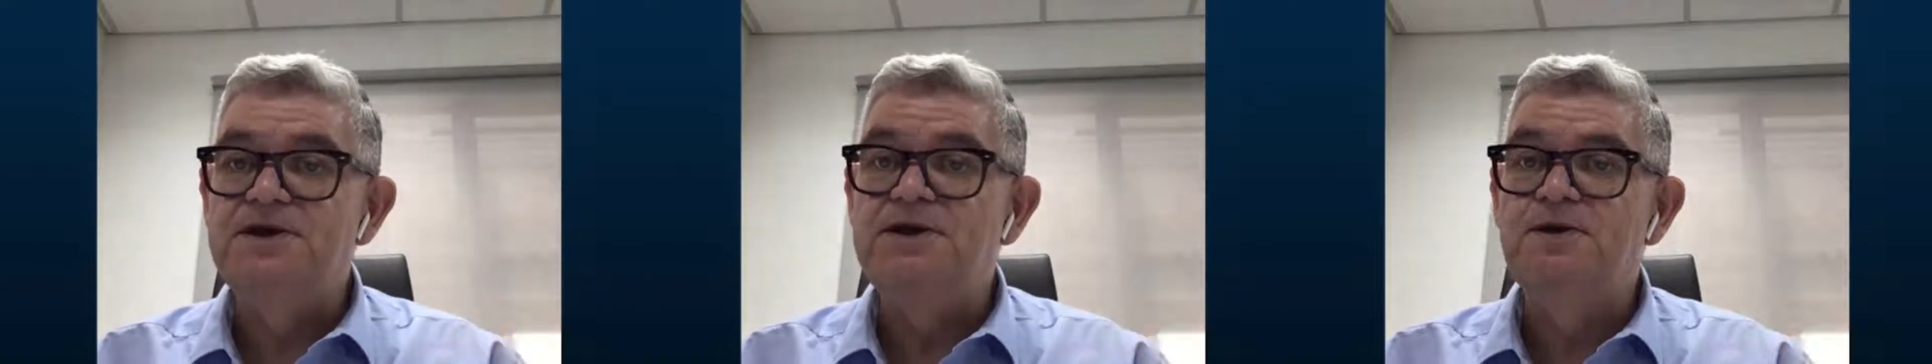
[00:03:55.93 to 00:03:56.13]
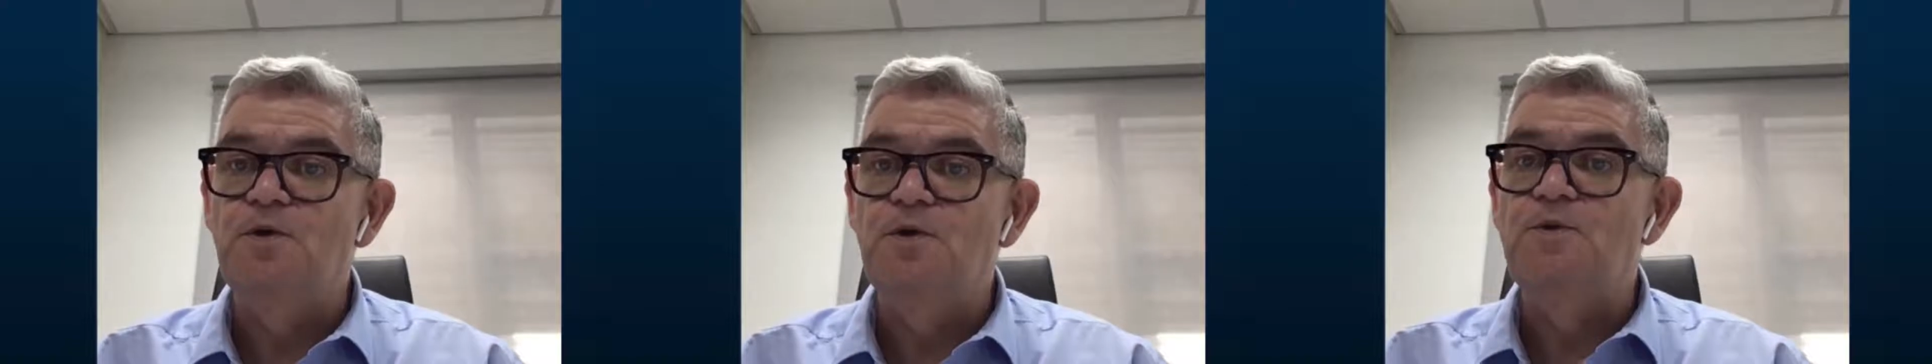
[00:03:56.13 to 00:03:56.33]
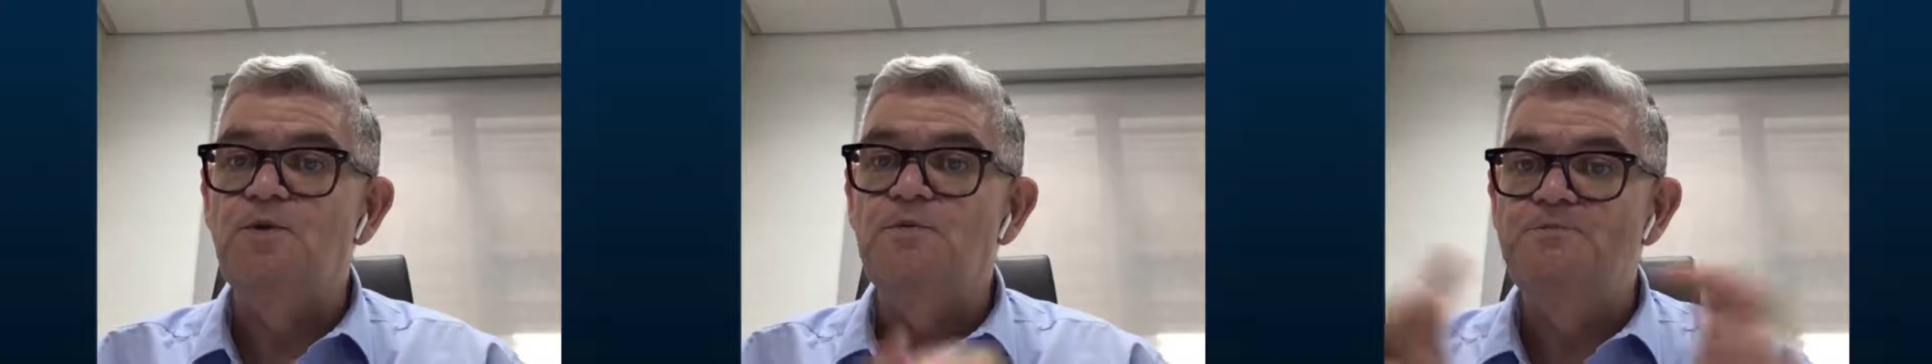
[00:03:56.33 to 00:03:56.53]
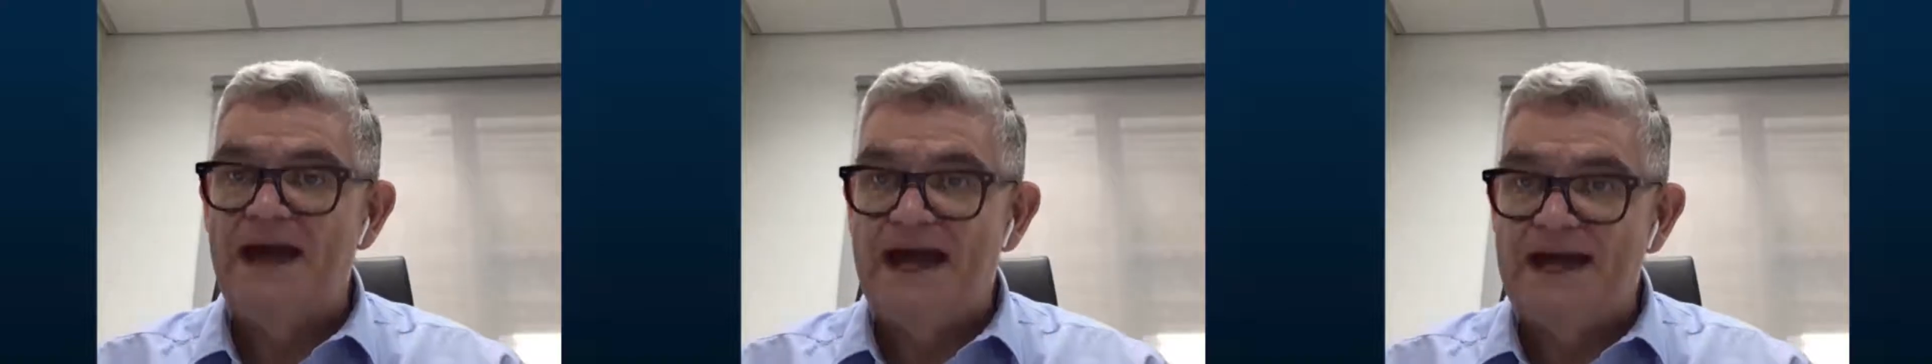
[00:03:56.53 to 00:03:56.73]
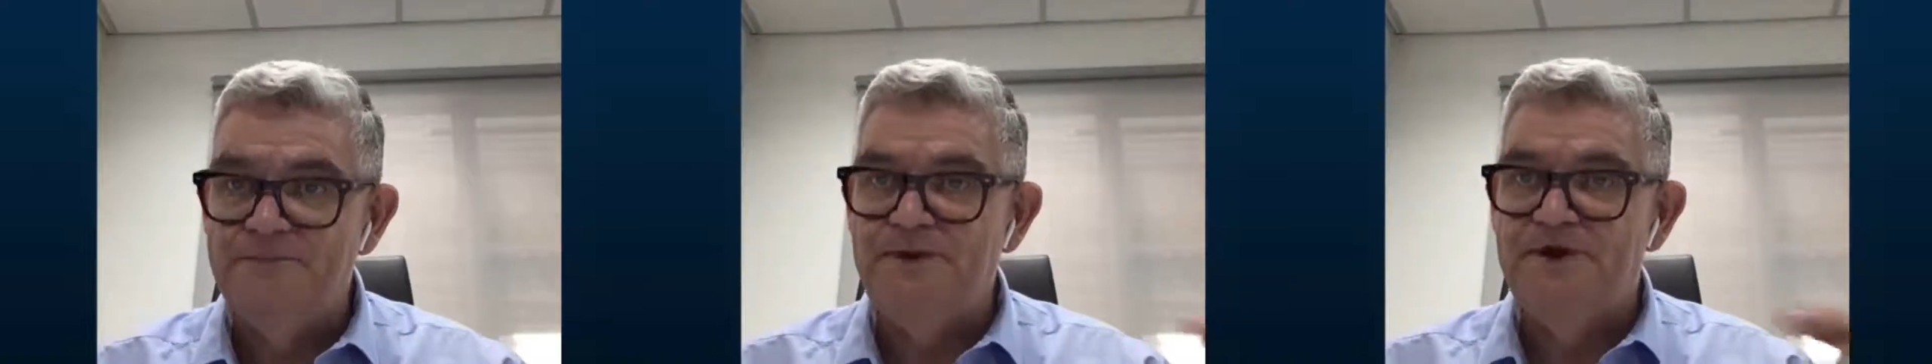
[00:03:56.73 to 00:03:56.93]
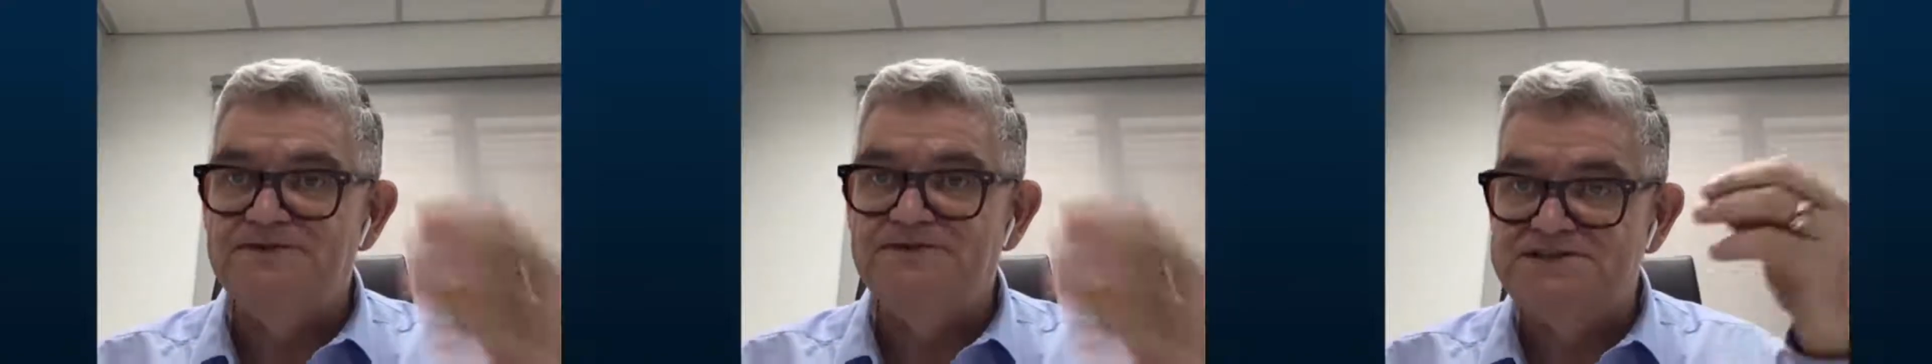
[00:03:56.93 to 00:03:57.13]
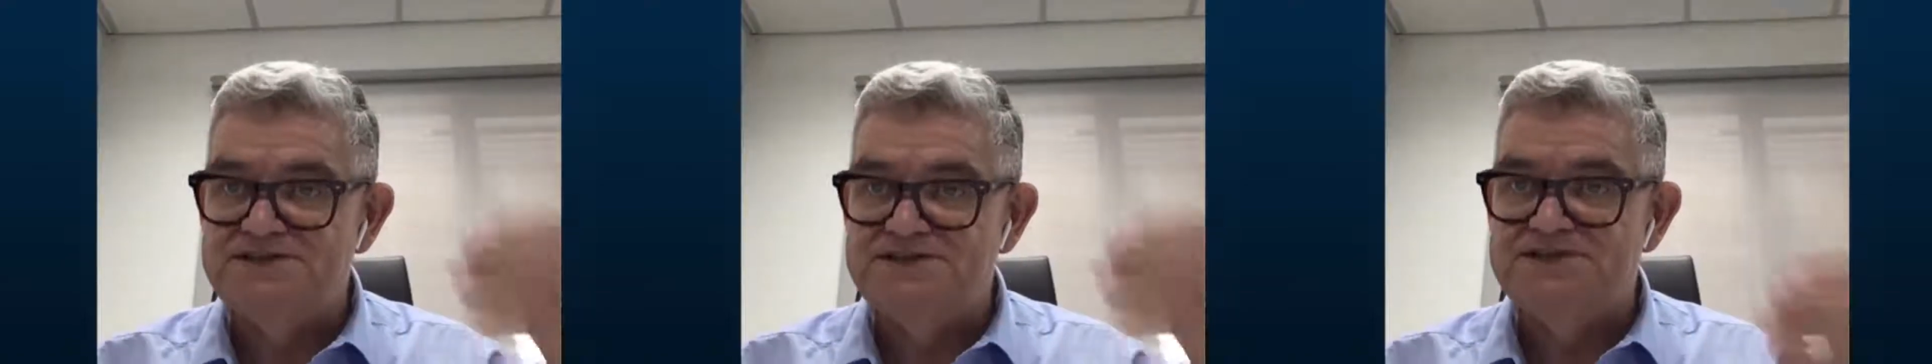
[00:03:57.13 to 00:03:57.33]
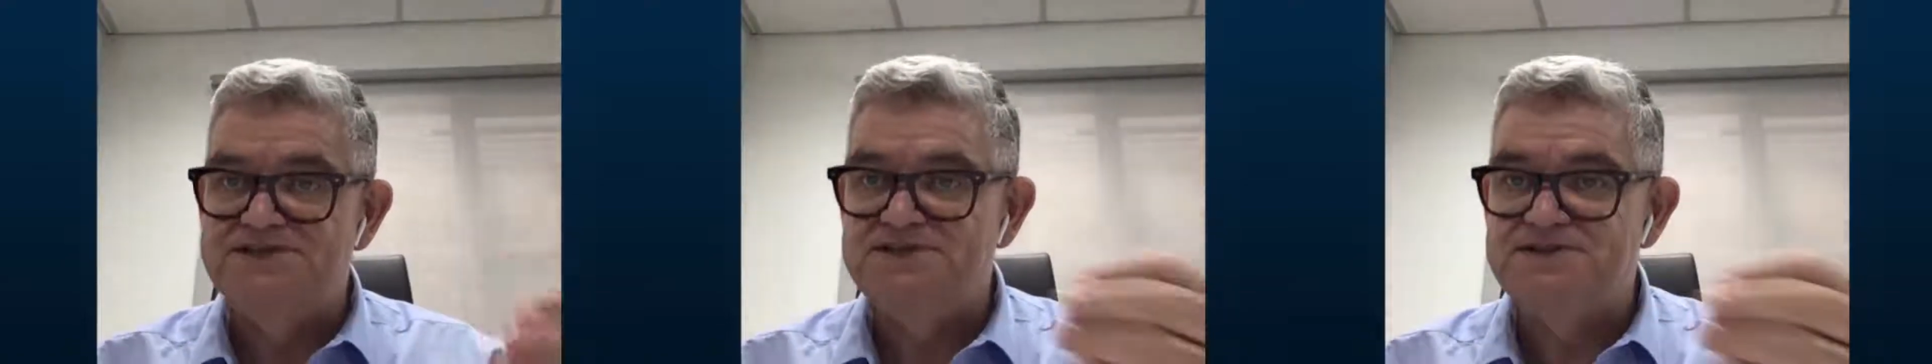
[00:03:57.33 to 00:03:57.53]
core backbone
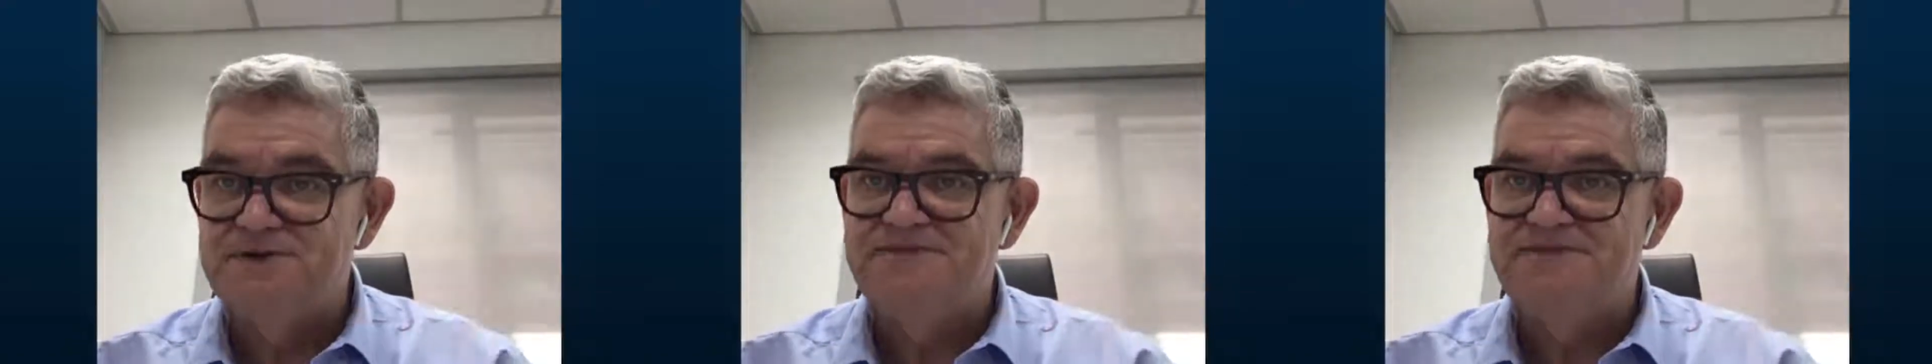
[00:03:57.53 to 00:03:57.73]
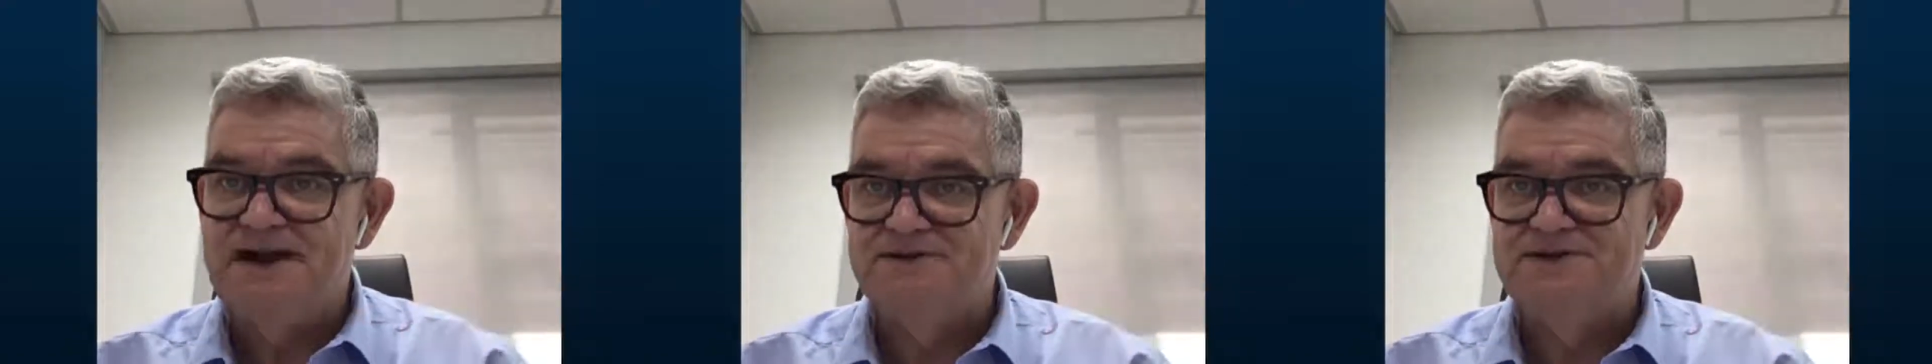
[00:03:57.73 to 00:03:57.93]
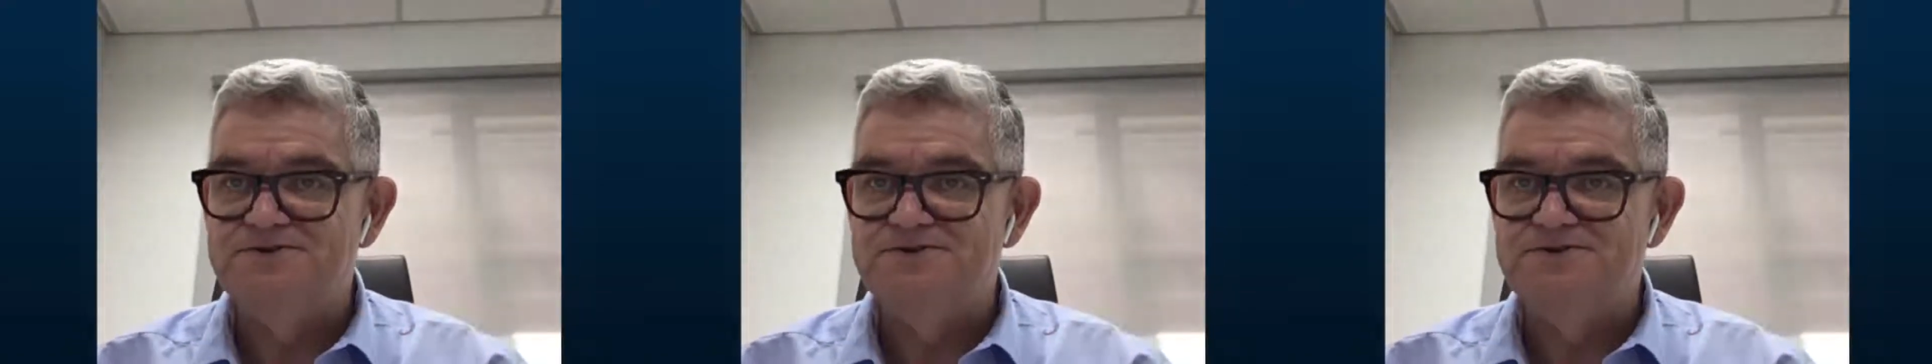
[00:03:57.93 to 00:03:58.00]
system of our